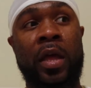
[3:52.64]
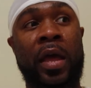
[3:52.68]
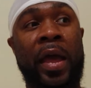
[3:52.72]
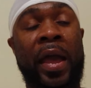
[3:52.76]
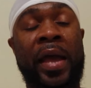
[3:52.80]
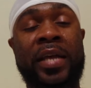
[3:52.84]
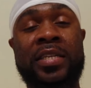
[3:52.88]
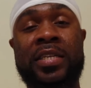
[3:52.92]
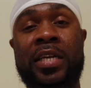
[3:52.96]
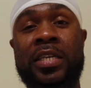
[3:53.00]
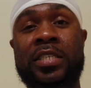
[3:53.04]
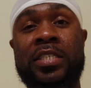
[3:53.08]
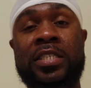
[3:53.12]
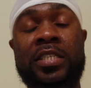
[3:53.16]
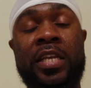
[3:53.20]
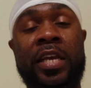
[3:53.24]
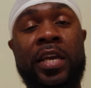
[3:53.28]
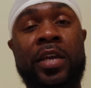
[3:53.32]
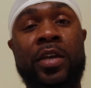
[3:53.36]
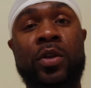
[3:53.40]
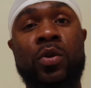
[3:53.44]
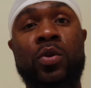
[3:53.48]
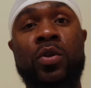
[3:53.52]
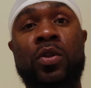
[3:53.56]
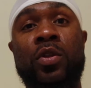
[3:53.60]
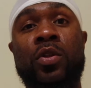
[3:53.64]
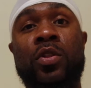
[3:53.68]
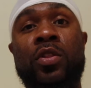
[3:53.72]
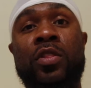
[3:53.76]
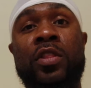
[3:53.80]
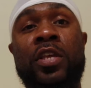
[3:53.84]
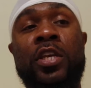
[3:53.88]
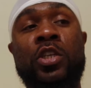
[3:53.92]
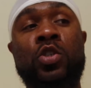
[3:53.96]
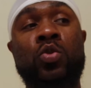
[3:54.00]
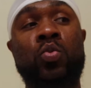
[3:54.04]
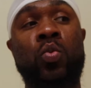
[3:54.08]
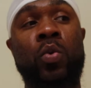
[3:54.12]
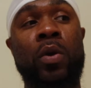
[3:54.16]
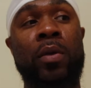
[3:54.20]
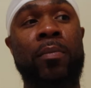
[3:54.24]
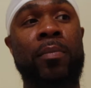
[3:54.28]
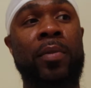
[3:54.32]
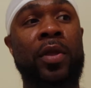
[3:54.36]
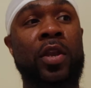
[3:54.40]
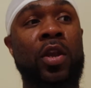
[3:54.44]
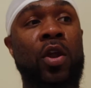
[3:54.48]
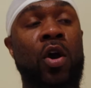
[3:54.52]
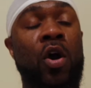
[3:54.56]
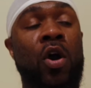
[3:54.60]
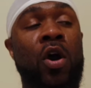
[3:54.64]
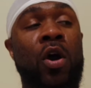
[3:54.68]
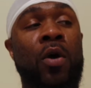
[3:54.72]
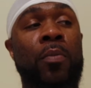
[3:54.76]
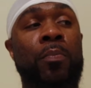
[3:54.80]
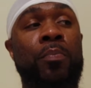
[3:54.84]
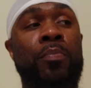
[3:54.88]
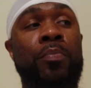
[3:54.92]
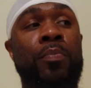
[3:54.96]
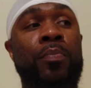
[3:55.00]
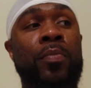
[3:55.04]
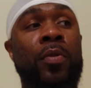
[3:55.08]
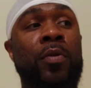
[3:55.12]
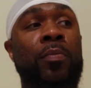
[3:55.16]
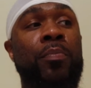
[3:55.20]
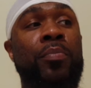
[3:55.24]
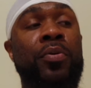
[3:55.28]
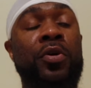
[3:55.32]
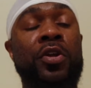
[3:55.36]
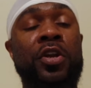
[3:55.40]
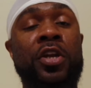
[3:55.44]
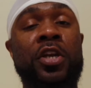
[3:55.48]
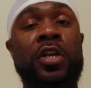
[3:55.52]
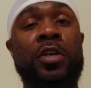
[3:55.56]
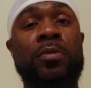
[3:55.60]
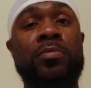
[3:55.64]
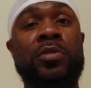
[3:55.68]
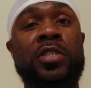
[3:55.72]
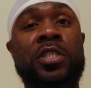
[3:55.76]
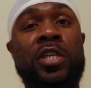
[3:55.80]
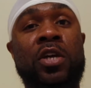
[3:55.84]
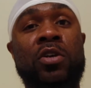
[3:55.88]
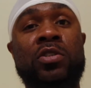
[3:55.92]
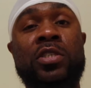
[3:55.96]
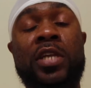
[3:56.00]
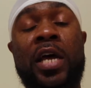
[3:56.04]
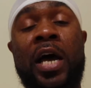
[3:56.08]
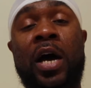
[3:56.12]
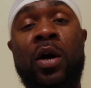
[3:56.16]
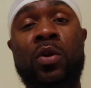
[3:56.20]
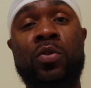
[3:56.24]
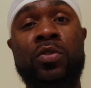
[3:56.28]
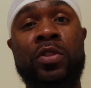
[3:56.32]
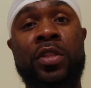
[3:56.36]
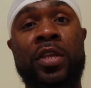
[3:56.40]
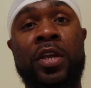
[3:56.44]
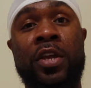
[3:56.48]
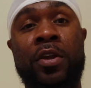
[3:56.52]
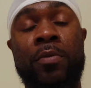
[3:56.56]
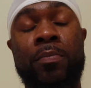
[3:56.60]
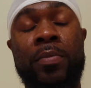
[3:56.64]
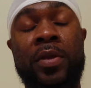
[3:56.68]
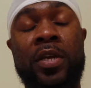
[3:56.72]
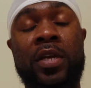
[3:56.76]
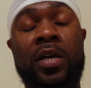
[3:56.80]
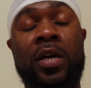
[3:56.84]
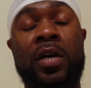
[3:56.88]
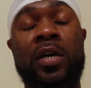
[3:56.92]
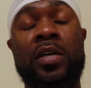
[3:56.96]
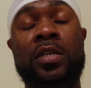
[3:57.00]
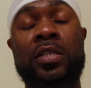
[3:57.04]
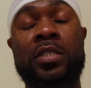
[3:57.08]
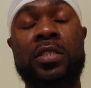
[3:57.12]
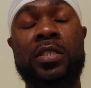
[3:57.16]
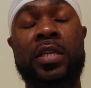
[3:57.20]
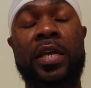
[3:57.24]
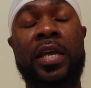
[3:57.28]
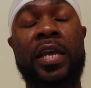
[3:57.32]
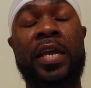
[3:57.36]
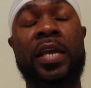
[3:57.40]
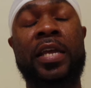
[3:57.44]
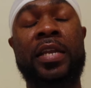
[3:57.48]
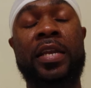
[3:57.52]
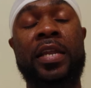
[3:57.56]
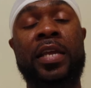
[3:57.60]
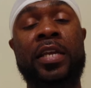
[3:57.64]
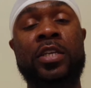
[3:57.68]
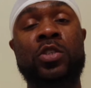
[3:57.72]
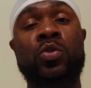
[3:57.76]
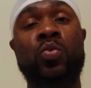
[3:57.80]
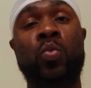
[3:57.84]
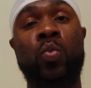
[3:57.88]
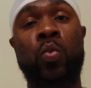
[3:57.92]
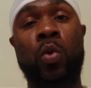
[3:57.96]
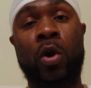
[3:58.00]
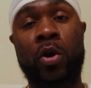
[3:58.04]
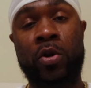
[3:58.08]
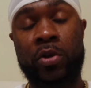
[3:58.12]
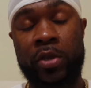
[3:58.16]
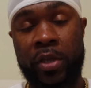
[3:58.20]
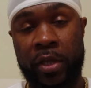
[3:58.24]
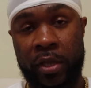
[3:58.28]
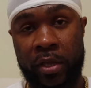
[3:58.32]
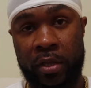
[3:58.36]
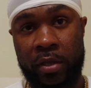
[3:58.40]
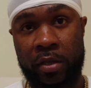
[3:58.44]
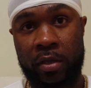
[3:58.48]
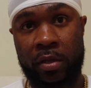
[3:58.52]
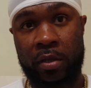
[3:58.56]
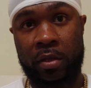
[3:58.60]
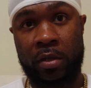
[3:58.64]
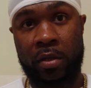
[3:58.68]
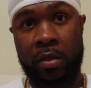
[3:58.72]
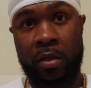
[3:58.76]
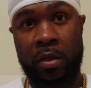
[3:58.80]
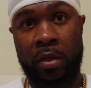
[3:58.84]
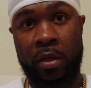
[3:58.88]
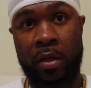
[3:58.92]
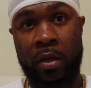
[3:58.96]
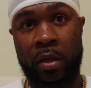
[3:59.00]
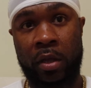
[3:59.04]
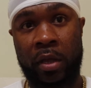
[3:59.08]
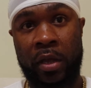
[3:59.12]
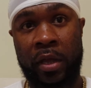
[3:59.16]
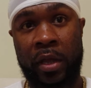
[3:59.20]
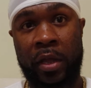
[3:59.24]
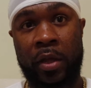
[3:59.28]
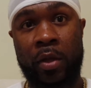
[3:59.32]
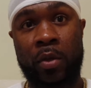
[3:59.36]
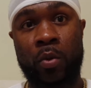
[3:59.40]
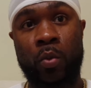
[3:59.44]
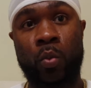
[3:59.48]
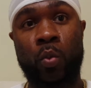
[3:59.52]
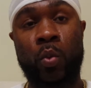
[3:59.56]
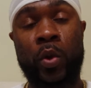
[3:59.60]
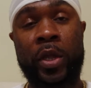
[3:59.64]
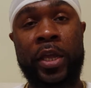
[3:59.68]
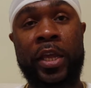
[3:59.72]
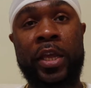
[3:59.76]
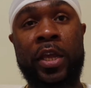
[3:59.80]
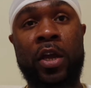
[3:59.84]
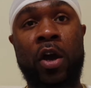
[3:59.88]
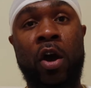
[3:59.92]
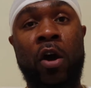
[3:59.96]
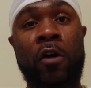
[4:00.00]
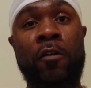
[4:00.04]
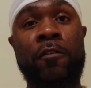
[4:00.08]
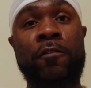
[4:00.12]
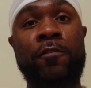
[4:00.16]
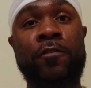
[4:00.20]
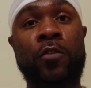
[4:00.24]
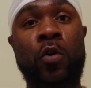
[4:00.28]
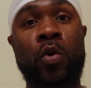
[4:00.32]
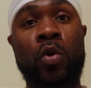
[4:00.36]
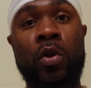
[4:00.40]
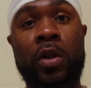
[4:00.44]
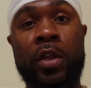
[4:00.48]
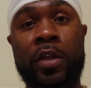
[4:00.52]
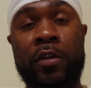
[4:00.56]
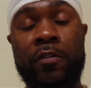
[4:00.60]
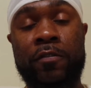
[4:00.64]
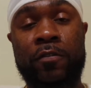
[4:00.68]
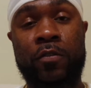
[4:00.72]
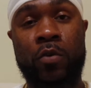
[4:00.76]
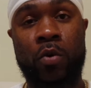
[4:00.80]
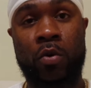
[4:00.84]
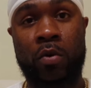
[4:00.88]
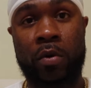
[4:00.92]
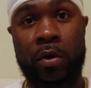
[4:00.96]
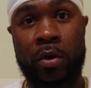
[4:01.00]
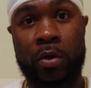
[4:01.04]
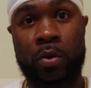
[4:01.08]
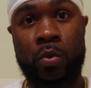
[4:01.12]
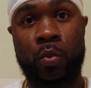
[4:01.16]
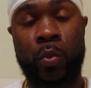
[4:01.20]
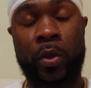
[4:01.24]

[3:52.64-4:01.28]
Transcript: As I said, these women are putting themselves out there because it is working. We are falling for it.